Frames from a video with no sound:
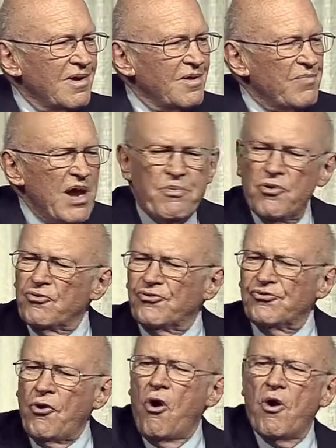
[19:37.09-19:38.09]
People who
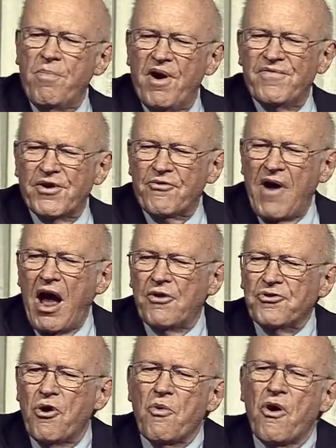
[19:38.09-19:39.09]
soar above the crowd.
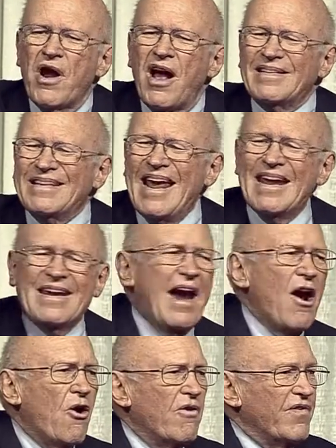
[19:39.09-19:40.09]
Don't worry, I'll take
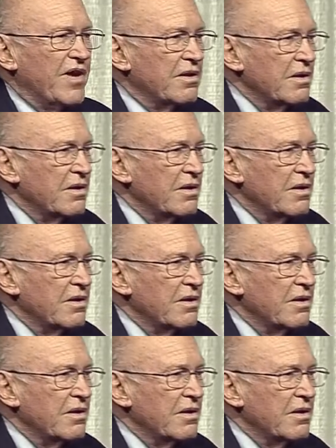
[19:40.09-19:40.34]
care of it.